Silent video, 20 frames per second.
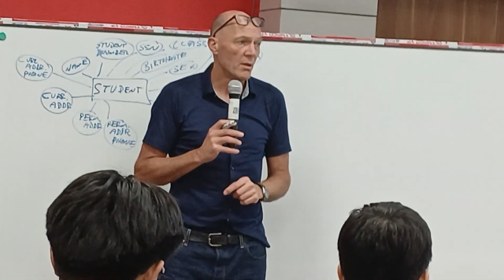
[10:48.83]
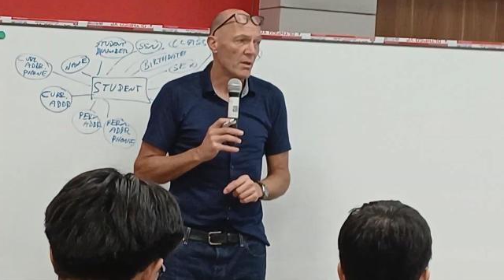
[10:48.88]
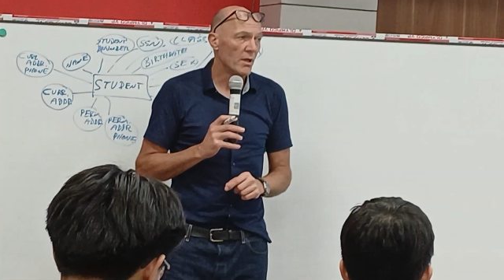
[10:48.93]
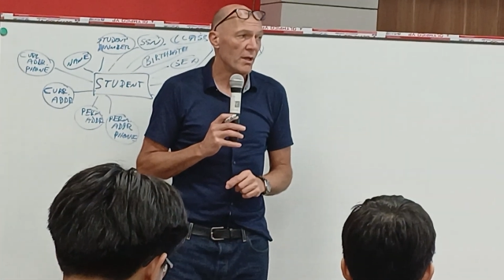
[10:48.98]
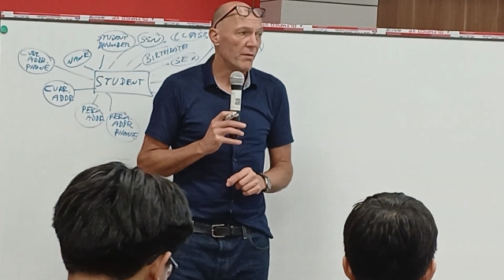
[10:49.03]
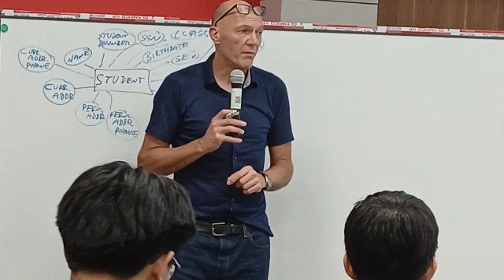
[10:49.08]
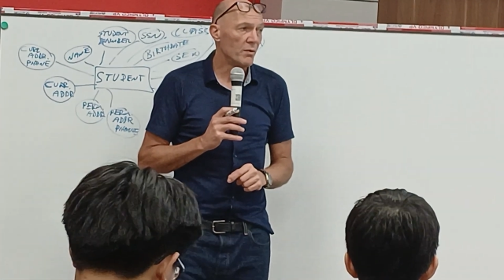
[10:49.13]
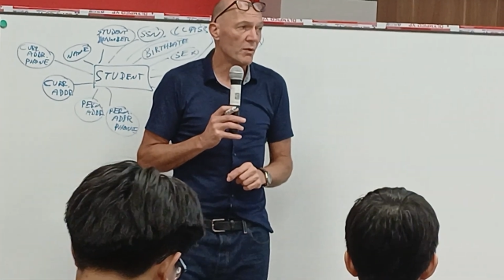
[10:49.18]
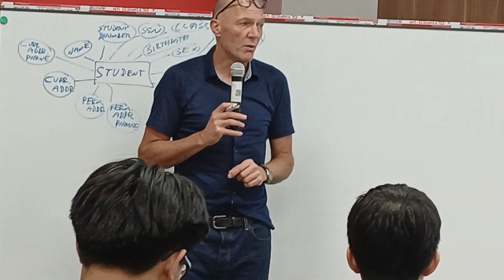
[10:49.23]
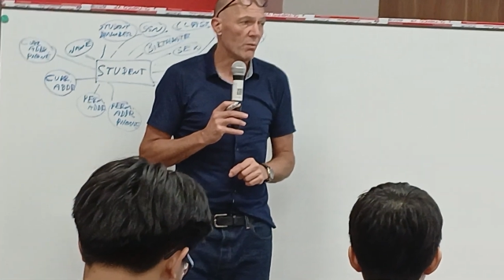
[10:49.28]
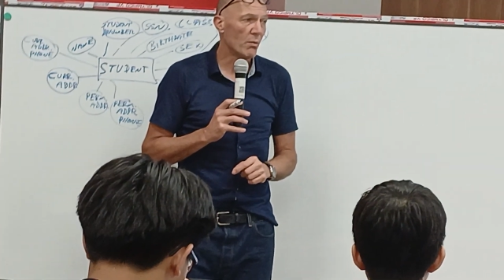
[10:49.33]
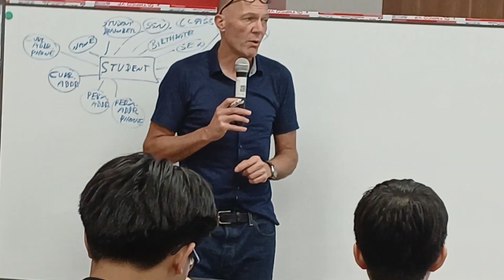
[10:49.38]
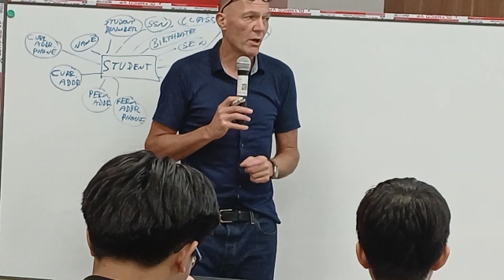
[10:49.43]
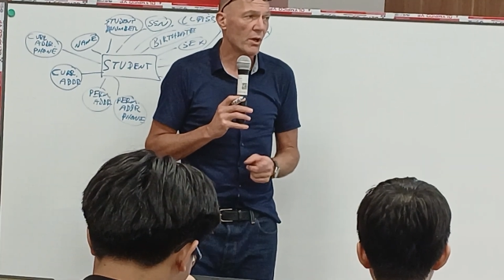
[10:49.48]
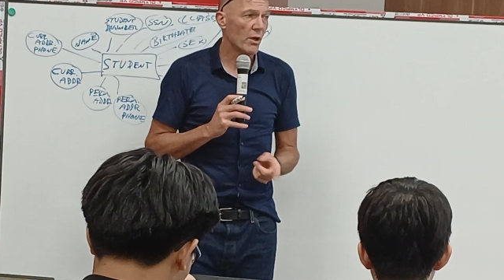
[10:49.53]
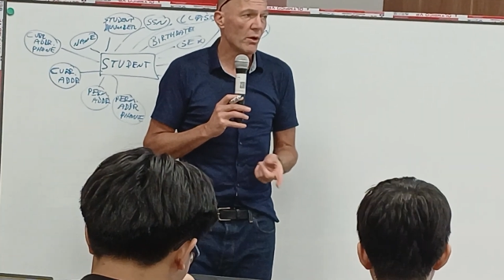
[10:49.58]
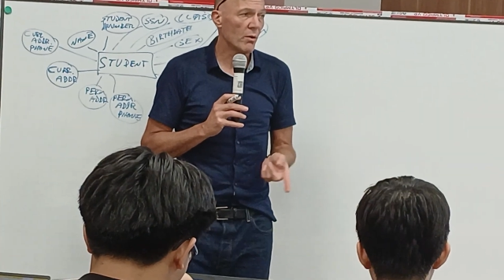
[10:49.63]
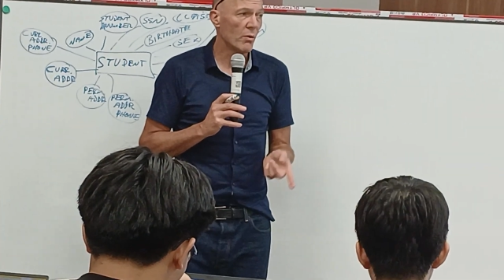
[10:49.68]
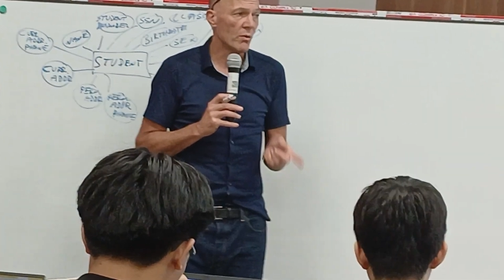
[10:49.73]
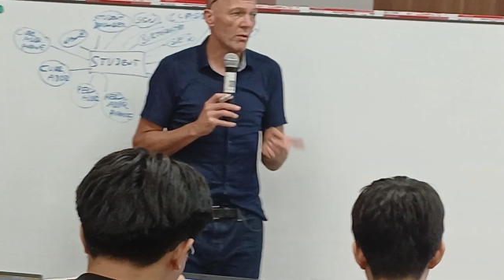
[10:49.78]
If you're
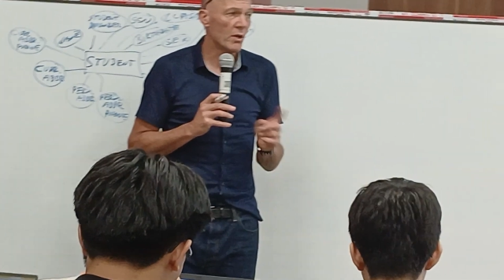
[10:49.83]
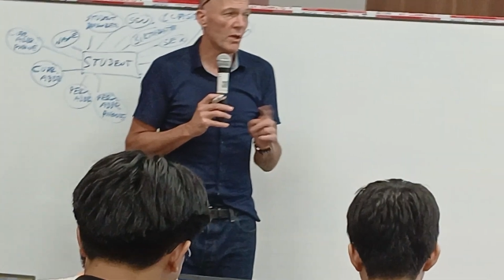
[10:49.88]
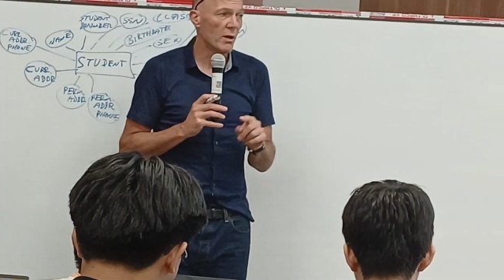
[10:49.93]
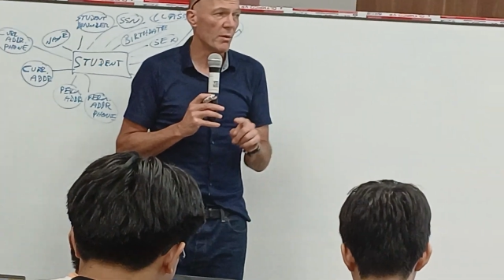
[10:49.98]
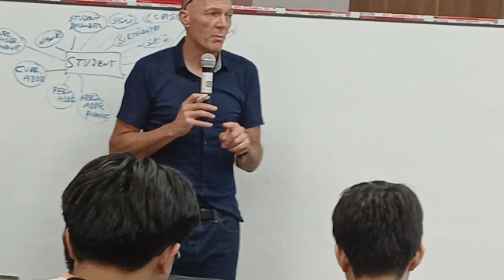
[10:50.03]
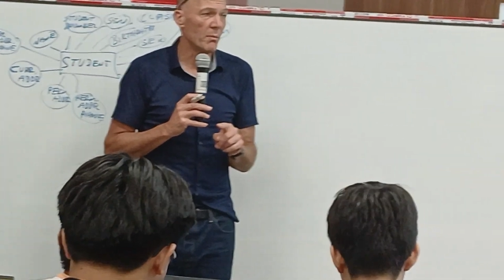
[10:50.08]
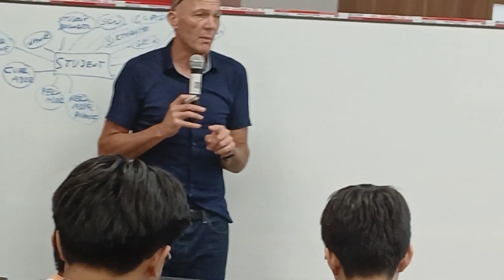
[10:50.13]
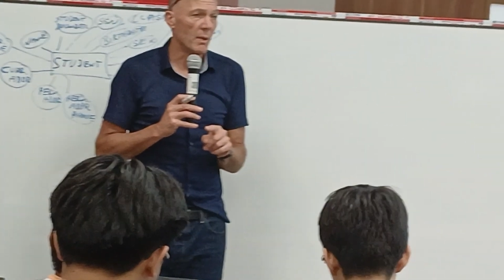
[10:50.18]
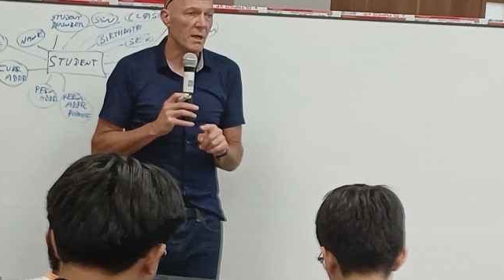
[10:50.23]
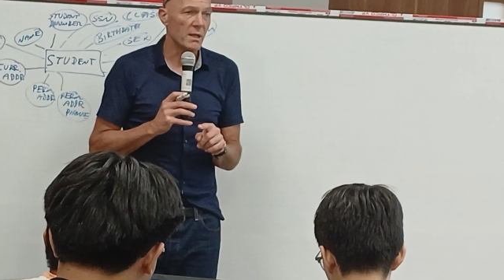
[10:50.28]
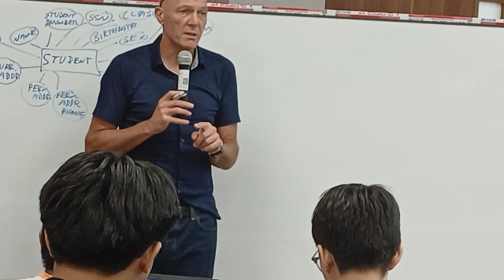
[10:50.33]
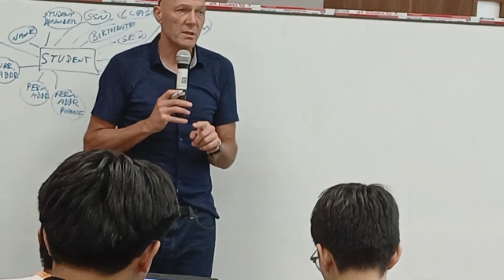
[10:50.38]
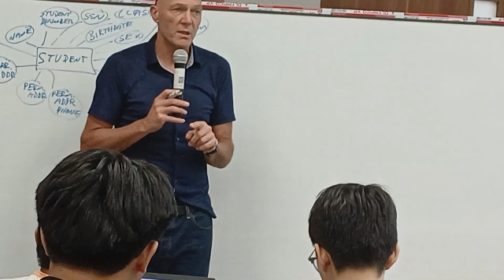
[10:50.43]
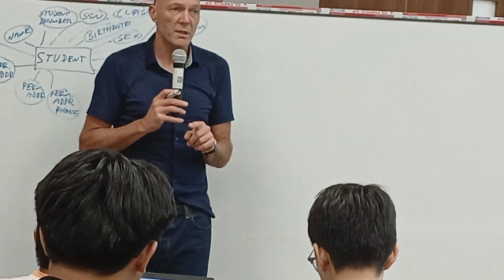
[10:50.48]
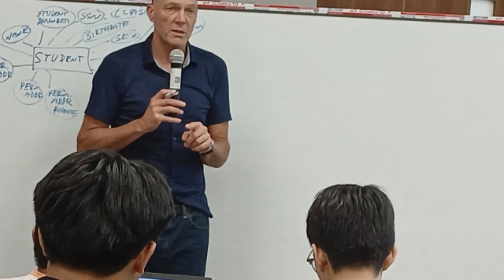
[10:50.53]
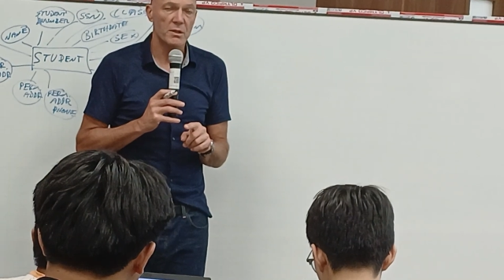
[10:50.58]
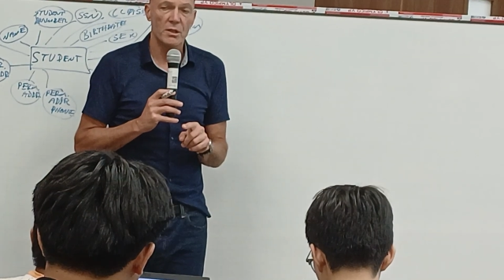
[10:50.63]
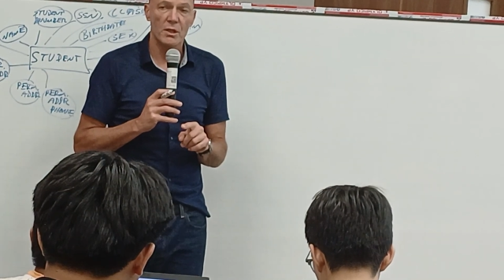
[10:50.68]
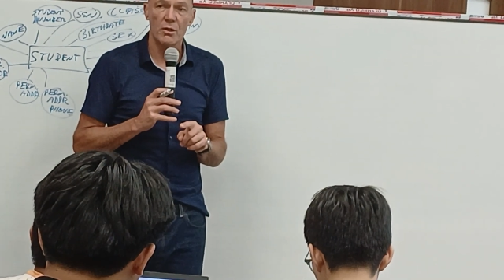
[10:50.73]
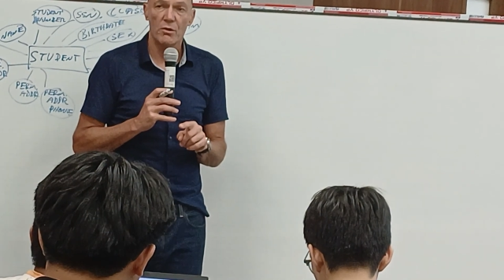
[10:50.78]
working on your
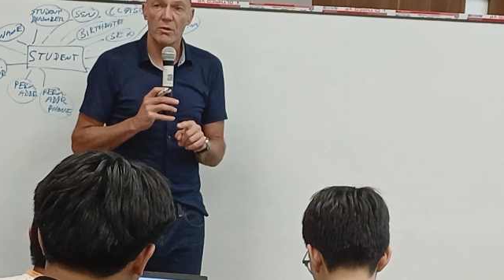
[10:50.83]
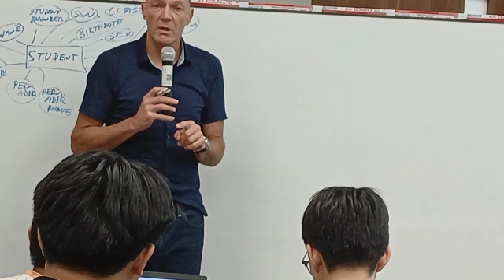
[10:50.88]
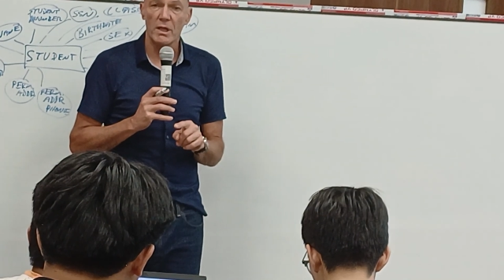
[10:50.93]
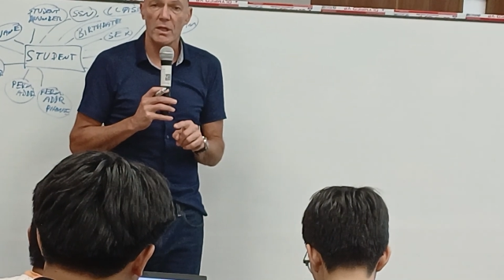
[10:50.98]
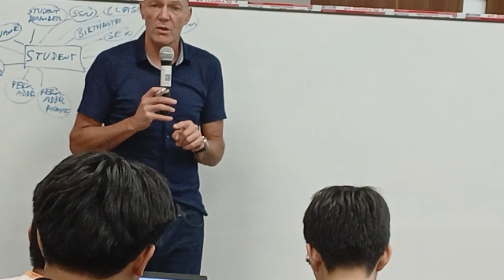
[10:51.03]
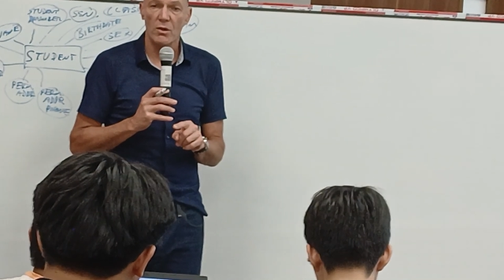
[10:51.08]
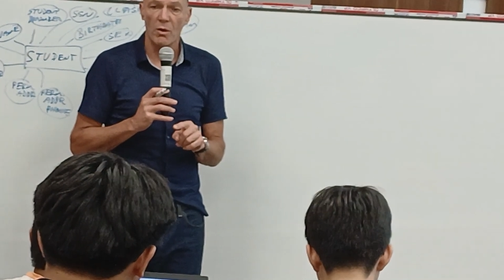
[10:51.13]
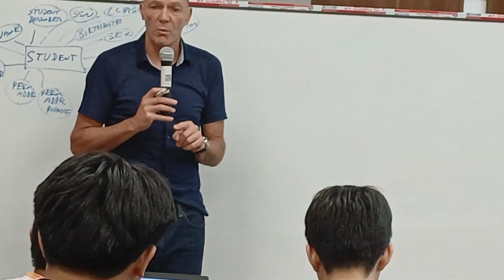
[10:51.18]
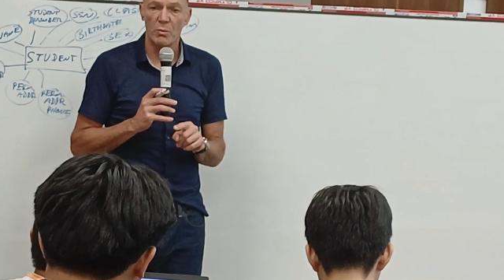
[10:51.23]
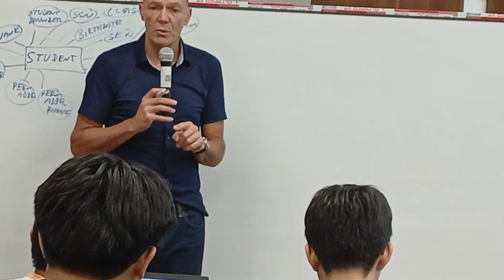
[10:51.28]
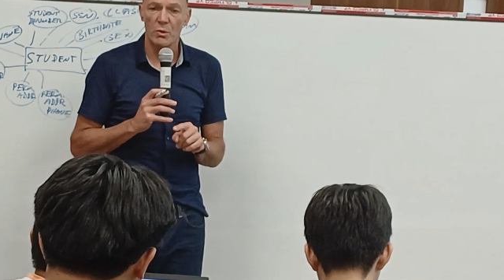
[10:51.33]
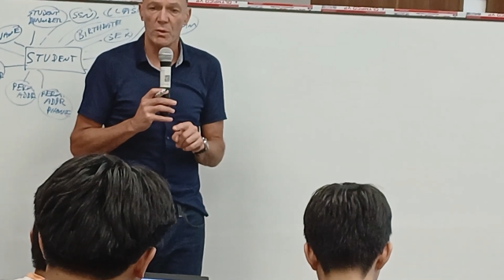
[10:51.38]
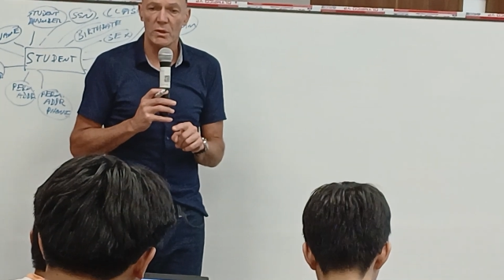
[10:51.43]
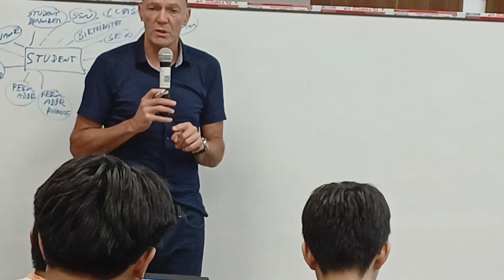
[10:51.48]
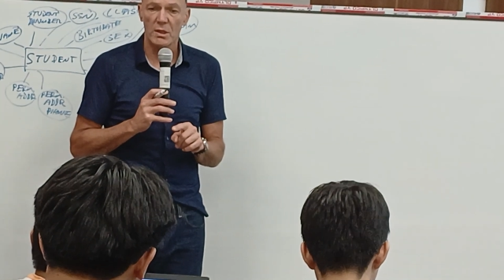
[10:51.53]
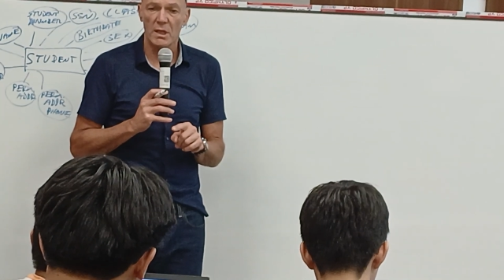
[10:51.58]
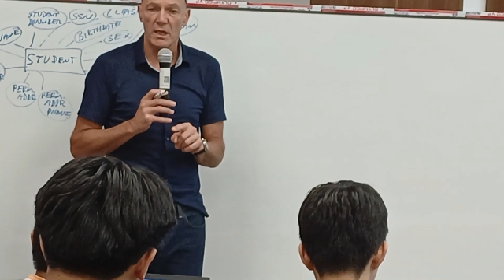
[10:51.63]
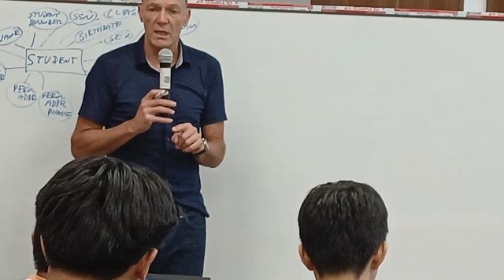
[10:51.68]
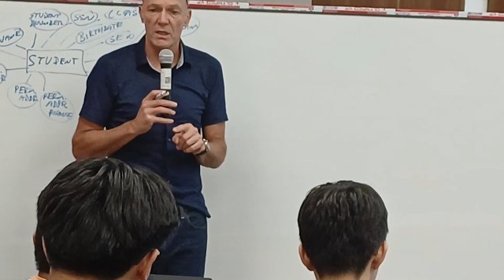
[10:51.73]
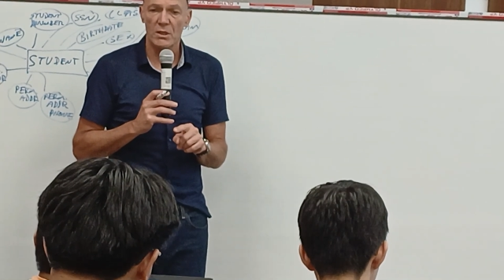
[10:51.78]
master's degree in computer
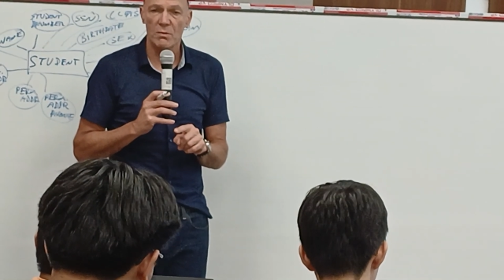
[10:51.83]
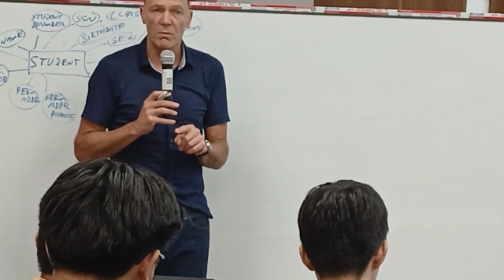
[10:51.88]
science,